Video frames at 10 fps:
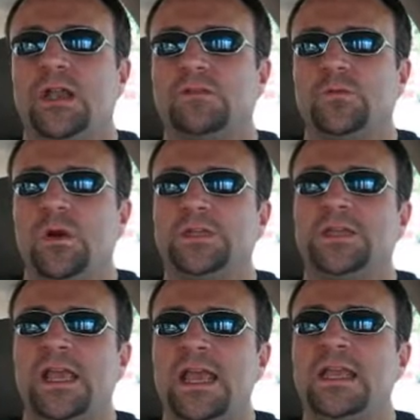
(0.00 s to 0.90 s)
while I was
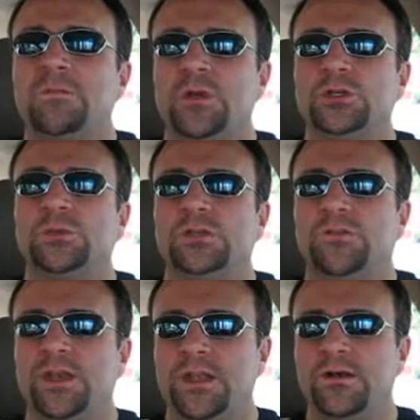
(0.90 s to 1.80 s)
watching Andy Mooseman's
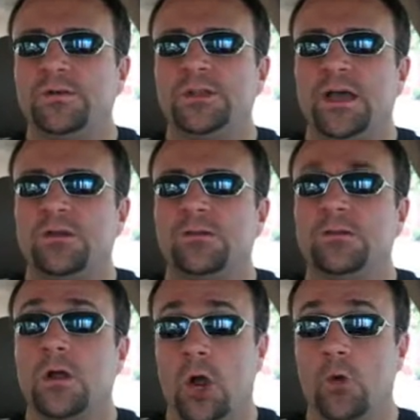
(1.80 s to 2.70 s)
video entitled,
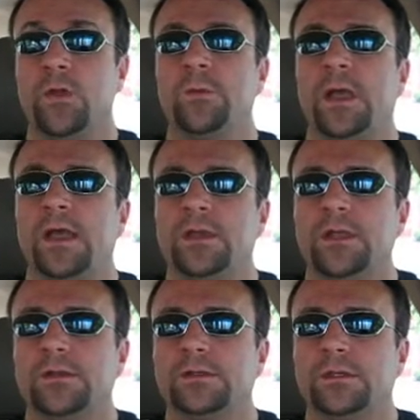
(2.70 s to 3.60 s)
Are We
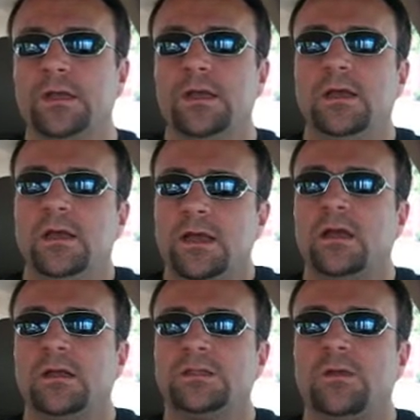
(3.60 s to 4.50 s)
Pioneers?
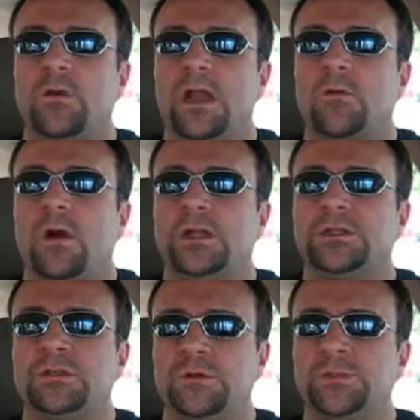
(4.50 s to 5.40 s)
And also while I
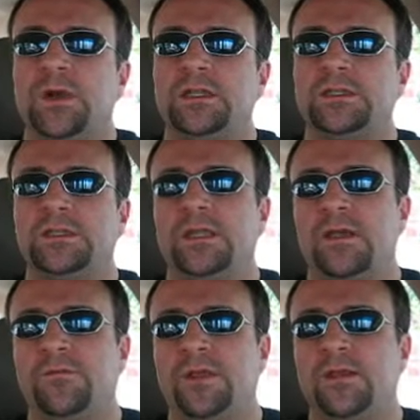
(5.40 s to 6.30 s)
watched the responses to
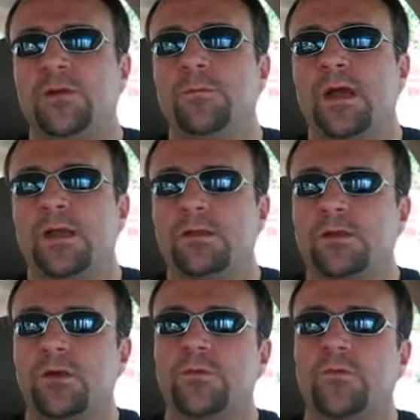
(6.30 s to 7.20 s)
that video by
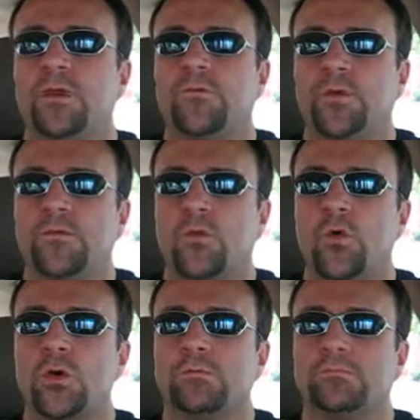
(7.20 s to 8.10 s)

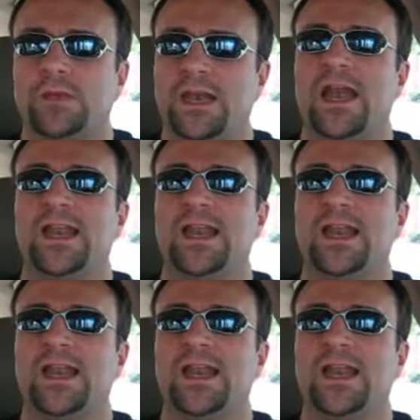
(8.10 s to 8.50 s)
Curt344 and